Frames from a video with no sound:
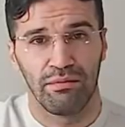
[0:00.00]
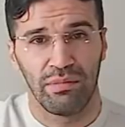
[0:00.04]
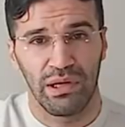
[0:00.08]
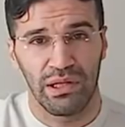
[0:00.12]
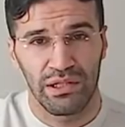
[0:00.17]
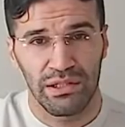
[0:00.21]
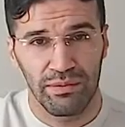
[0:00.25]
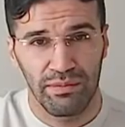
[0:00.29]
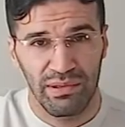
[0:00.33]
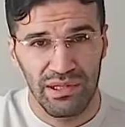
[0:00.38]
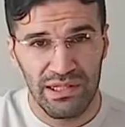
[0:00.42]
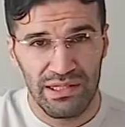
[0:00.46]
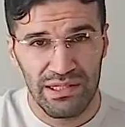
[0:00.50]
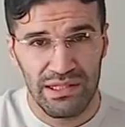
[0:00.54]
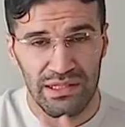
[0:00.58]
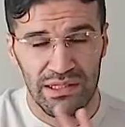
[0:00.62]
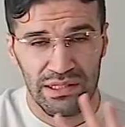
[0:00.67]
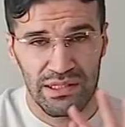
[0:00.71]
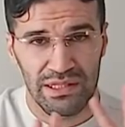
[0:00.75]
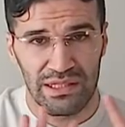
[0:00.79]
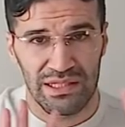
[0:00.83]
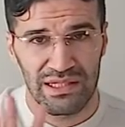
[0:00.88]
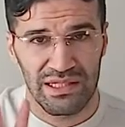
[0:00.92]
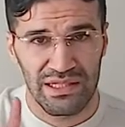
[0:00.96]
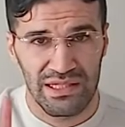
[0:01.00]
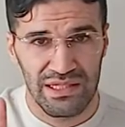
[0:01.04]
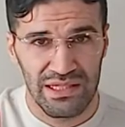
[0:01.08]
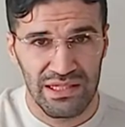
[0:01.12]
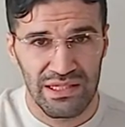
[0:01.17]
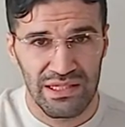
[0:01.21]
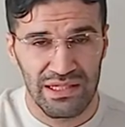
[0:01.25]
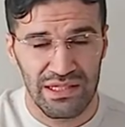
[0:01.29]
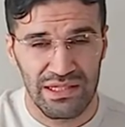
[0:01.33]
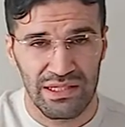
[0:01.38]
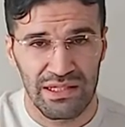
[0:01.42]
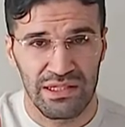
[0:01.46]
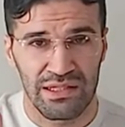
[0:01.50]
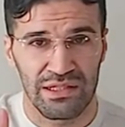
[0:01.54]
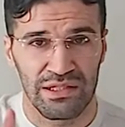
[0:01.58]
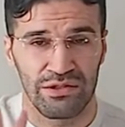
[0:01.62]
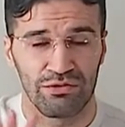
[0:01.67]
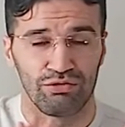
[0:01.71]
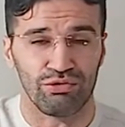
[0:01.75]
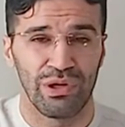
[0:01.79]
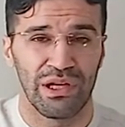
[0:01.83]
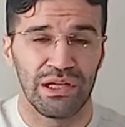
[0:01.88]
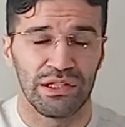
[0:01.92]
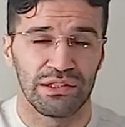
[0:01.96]
multiplicity is in the
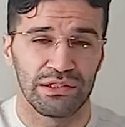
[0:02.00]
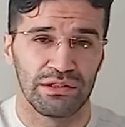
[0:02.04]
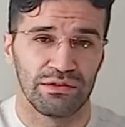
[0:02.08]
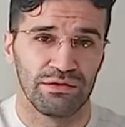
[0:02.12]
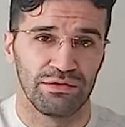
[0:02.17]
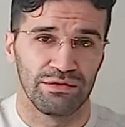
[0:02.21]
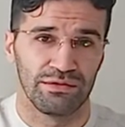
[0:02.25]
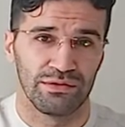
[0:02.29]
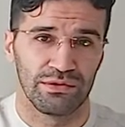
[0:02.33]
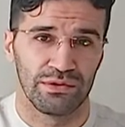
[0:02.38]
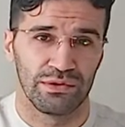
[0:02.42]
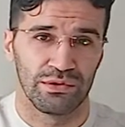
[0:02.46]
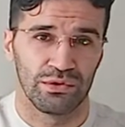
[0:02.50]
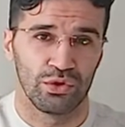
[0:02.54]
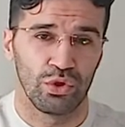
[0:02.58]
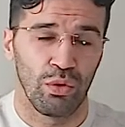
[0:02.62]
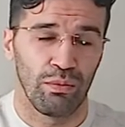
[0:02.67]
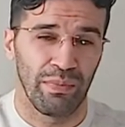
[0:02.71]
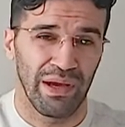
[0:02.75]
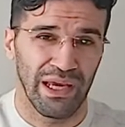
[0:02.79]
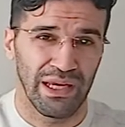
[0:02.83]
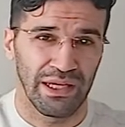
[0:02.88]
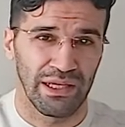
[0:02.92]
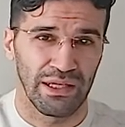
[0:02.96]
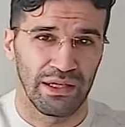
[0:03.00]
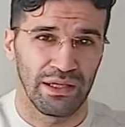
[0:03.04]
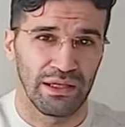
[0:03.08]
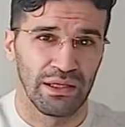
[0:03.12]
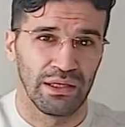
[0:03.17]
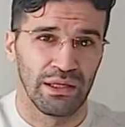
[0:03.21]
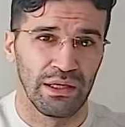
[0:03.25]
relative domain.